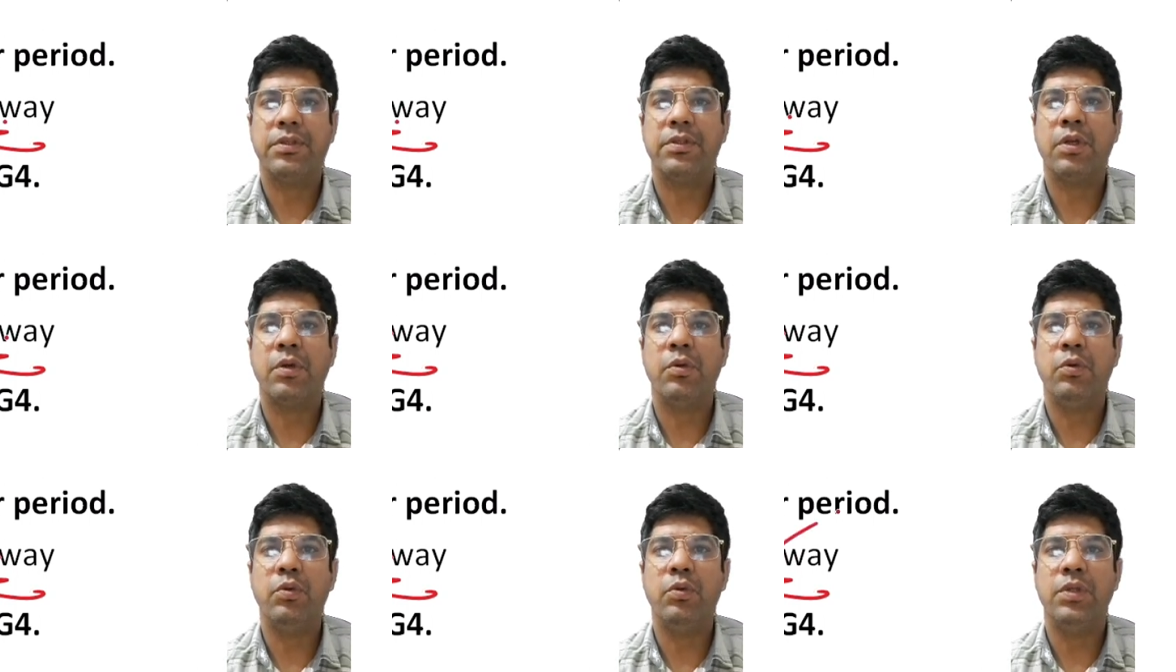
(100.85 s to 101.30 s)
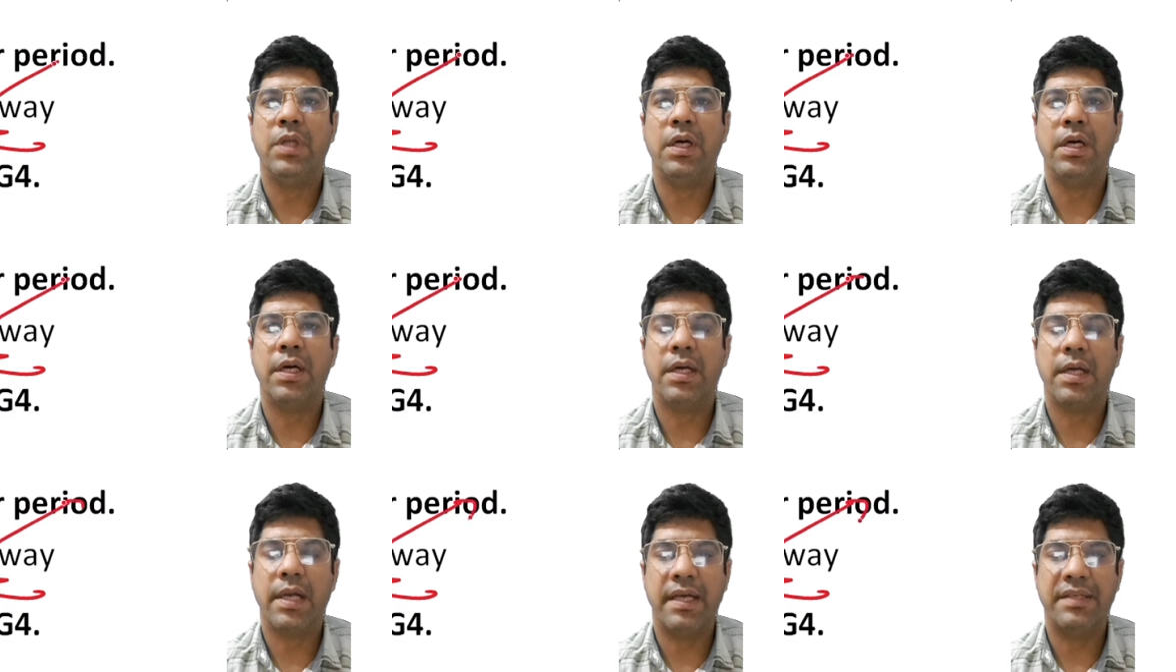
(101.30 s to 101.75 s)
through
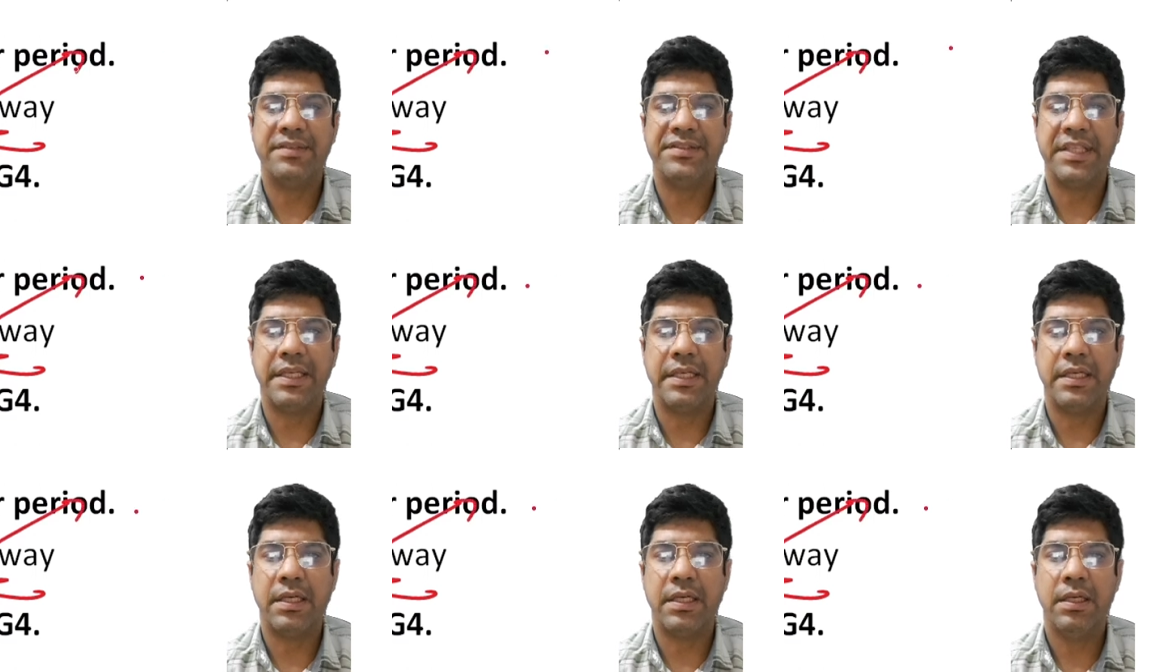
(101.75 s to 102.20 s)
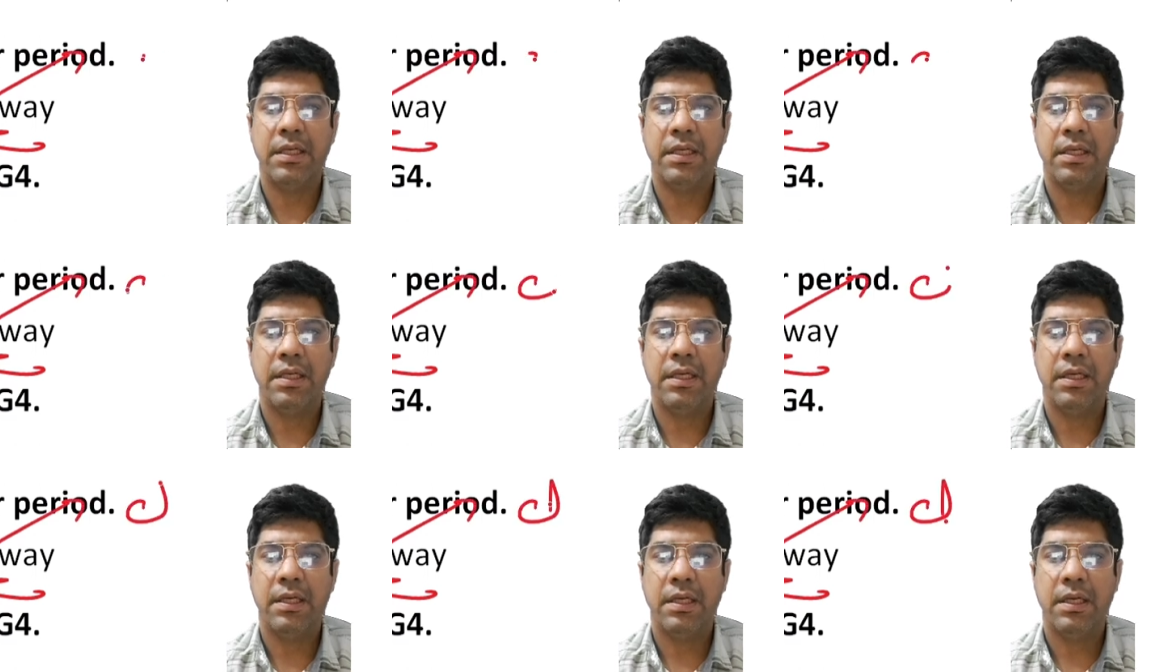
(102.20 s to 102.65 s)
the
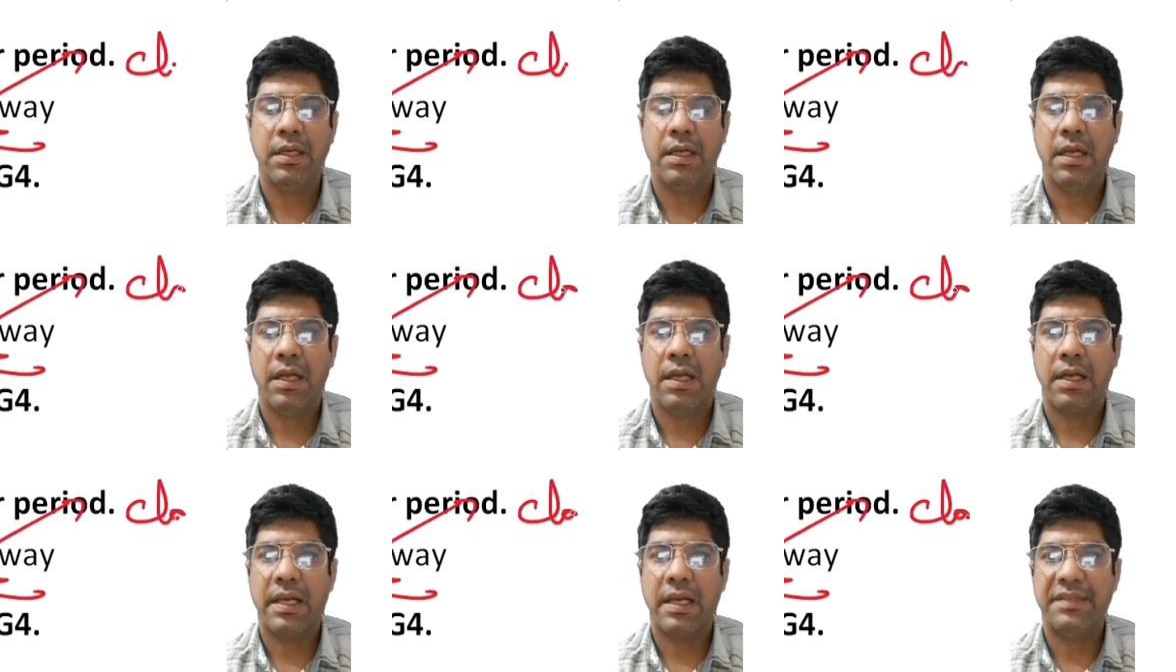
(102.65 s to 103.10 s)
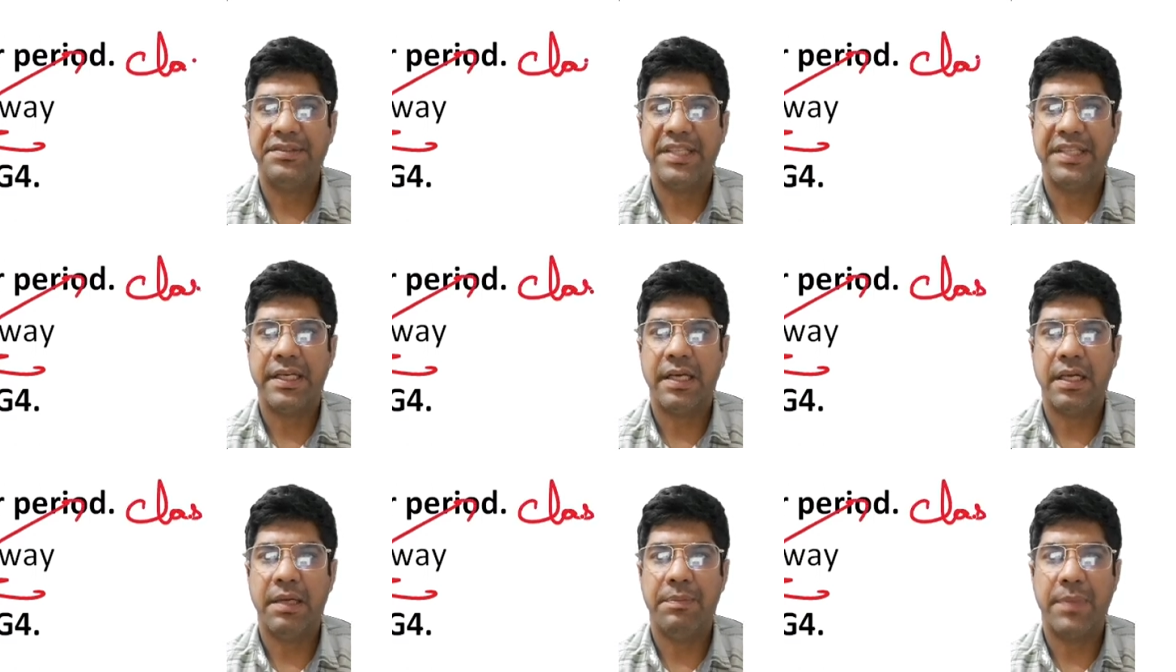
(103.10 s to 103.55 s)

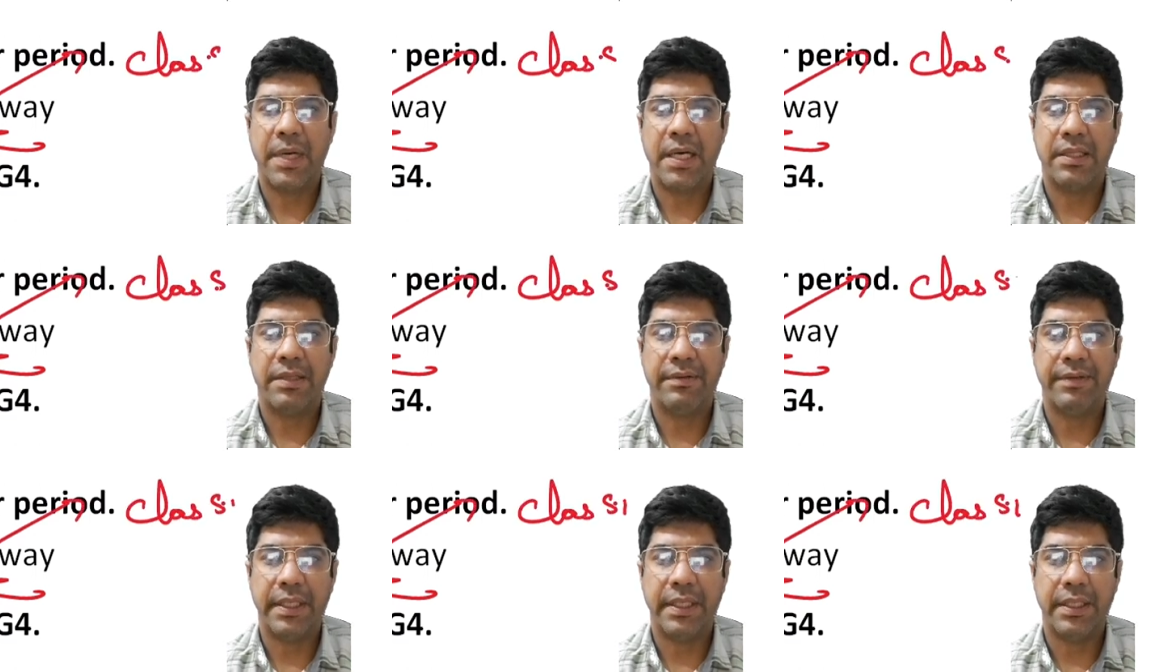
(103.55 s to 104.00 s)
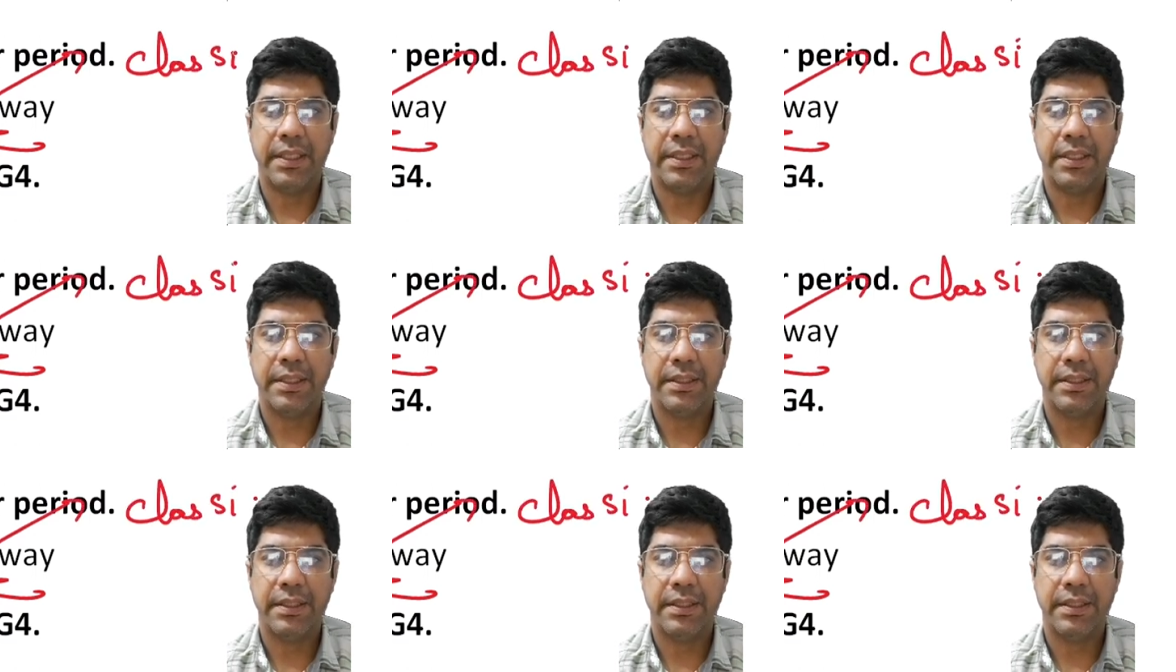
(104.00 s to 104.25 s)
classical pathway.